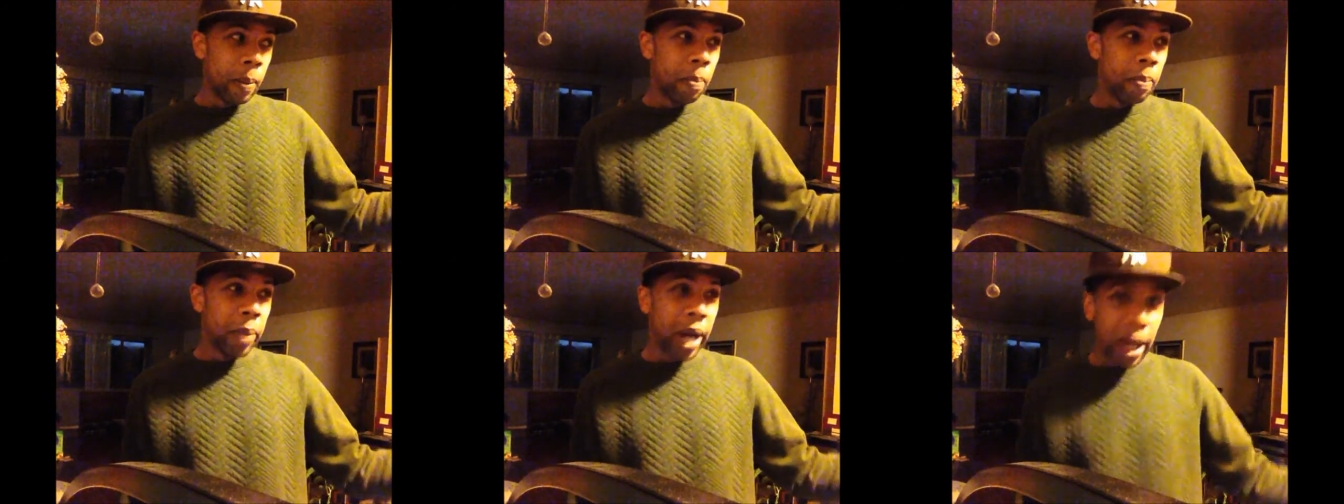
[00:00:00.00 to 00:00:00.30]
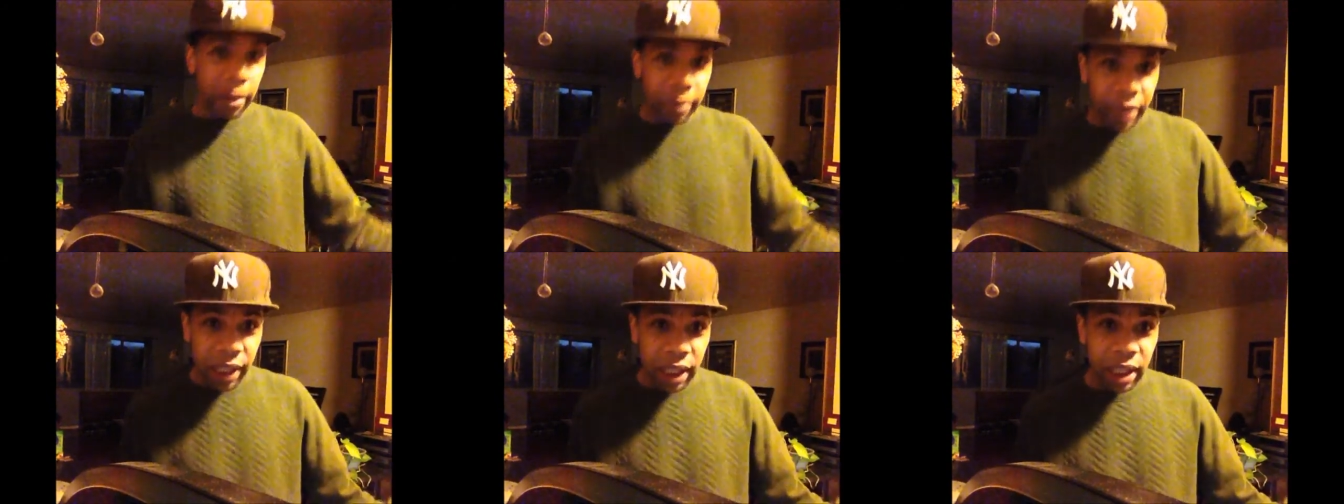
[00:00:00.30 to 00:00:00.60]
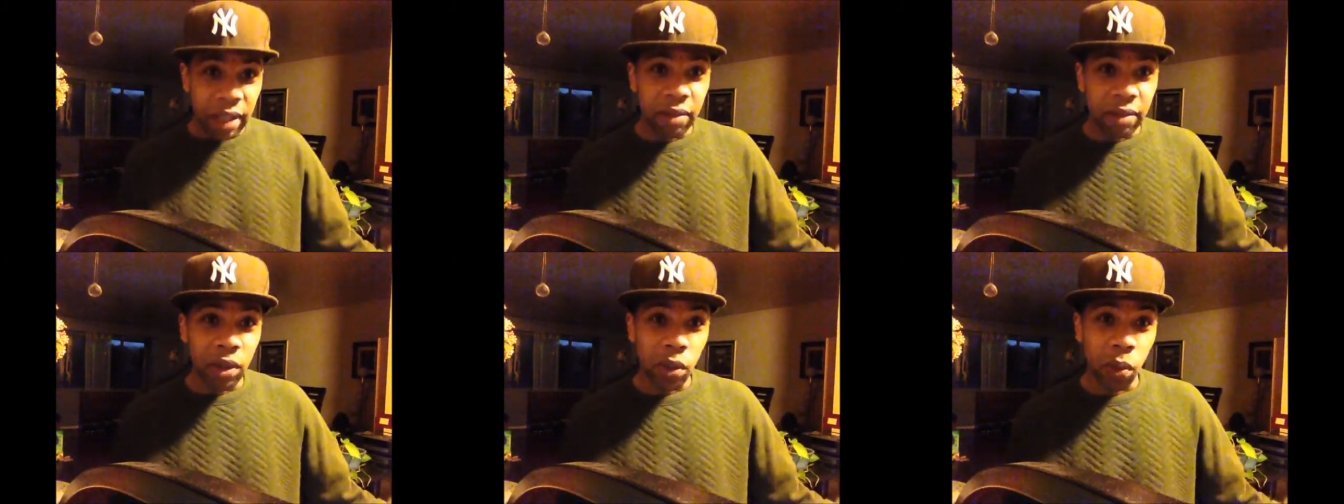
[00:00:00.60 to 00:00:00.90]
Bobby
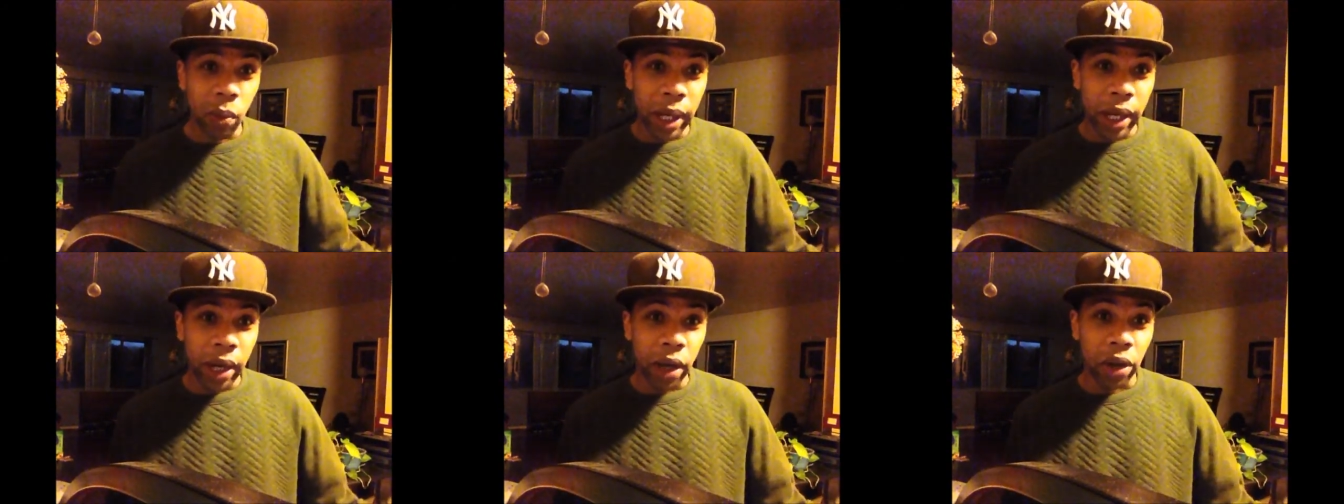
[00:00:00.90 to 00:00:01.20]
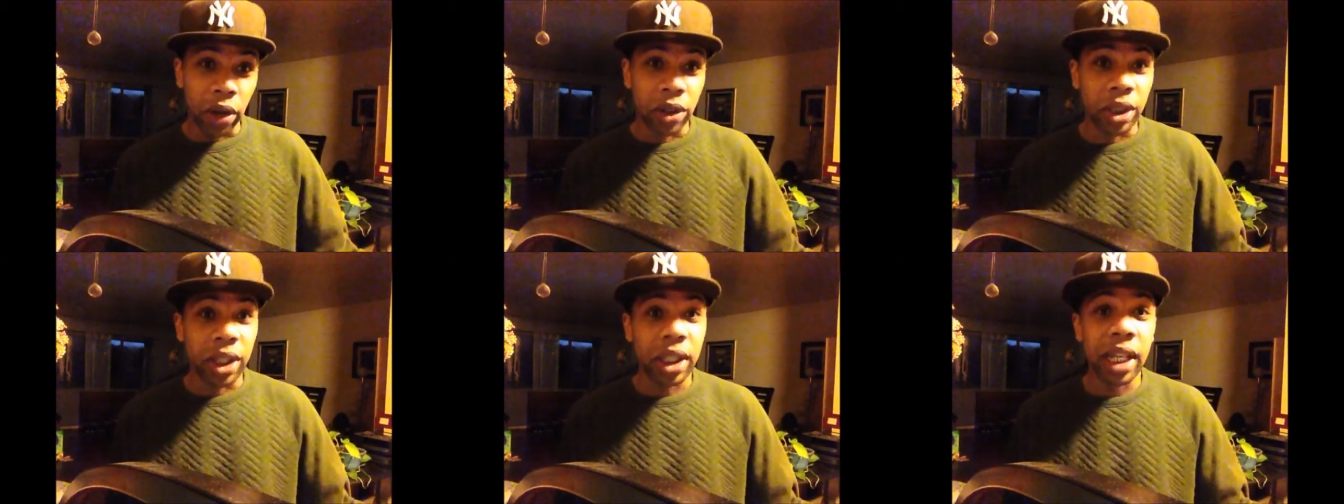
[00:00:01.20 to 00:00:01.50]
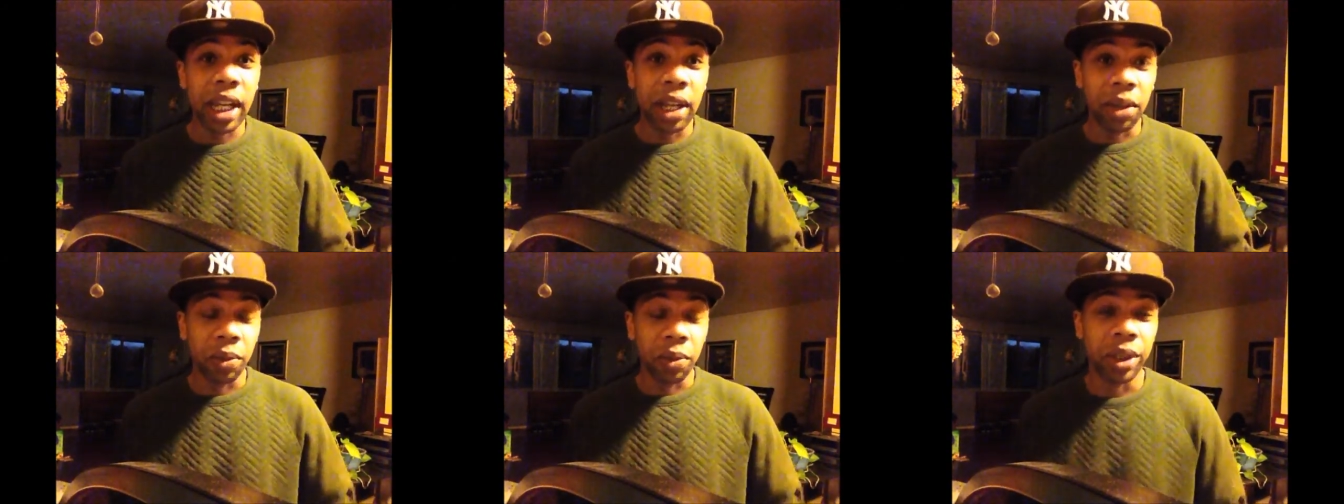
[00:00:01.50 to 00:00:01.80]
gives away her
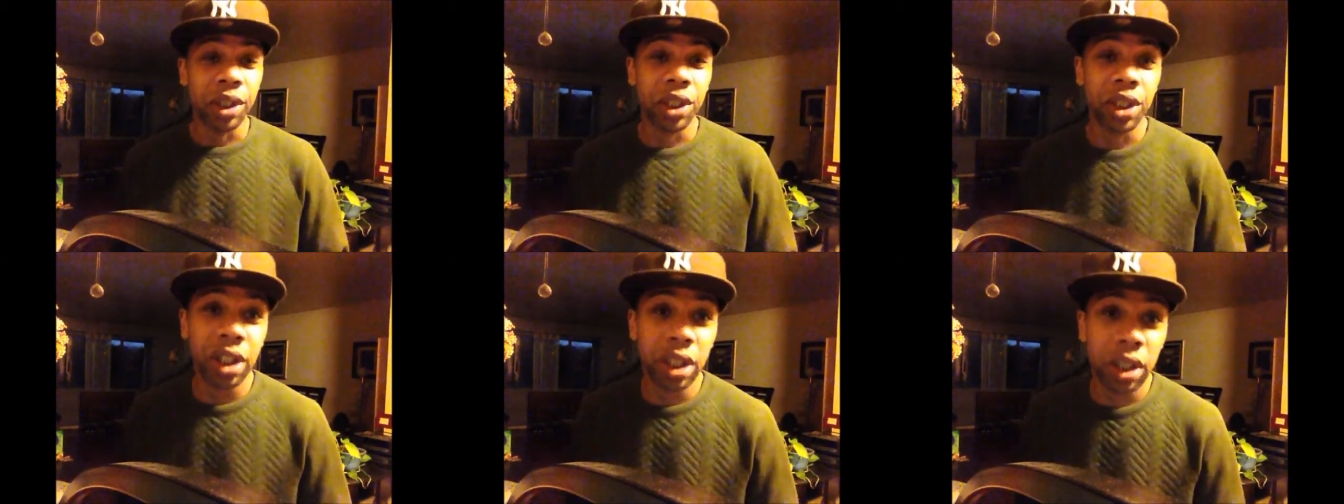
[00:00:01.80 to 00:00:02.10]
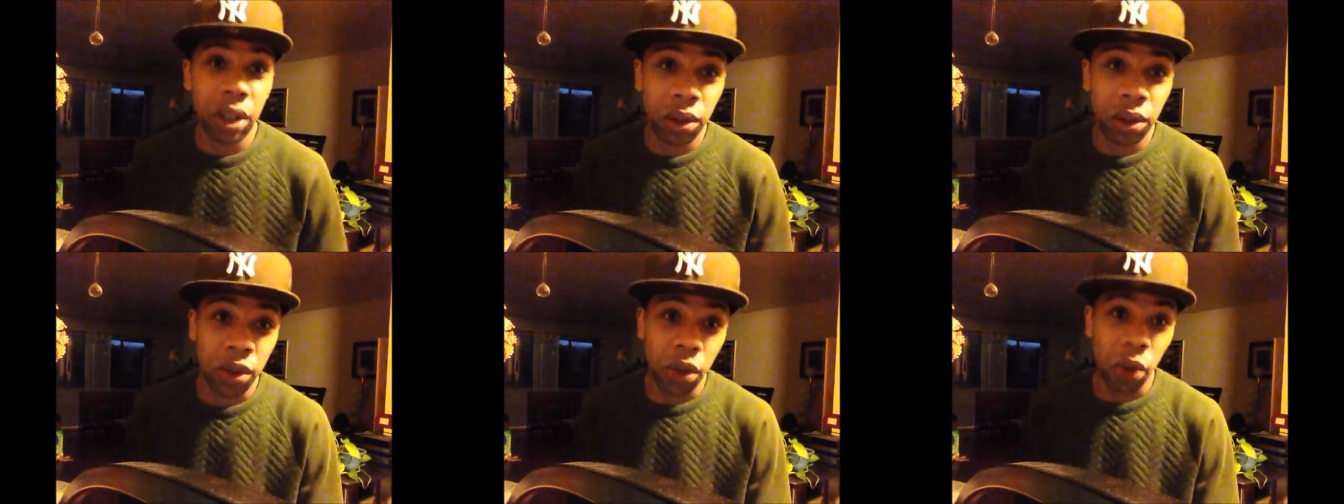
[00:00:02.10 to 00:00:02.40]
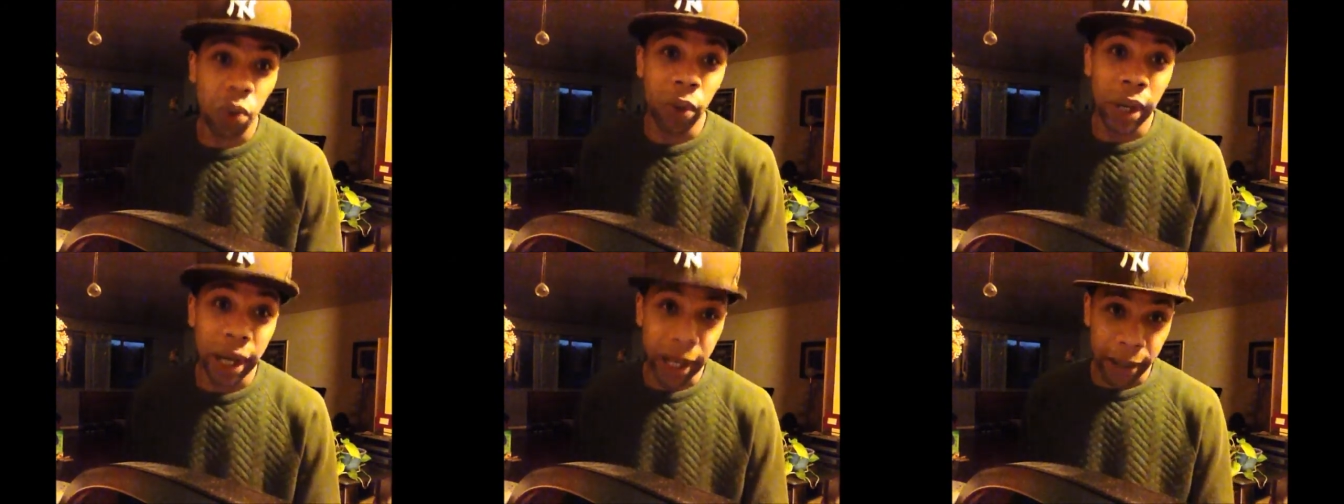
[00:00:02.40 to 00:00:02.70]
sandwich. She goes
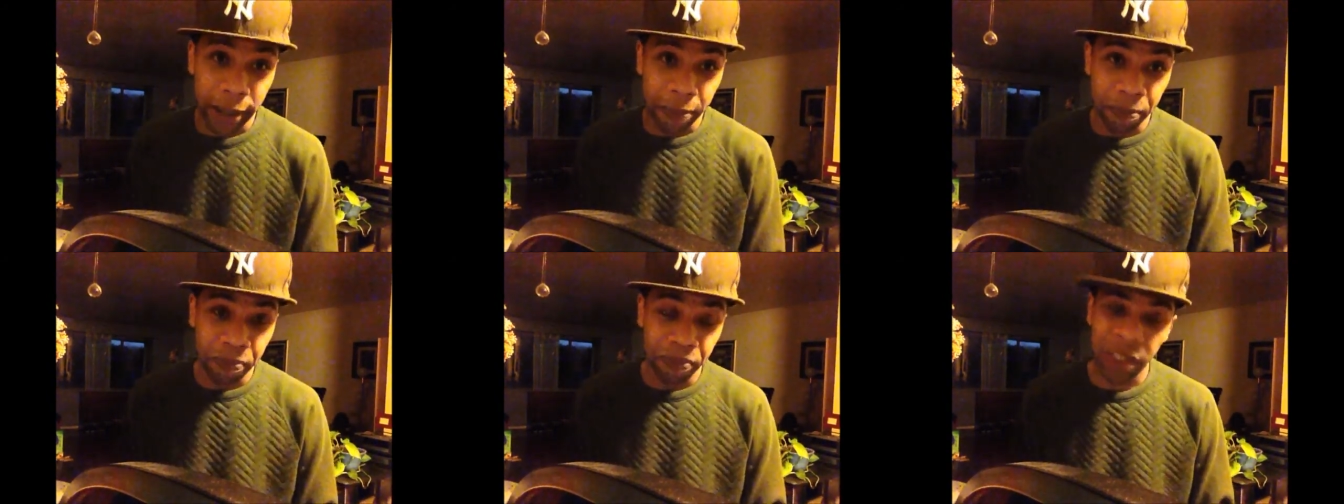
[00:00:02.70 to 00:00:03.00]
away.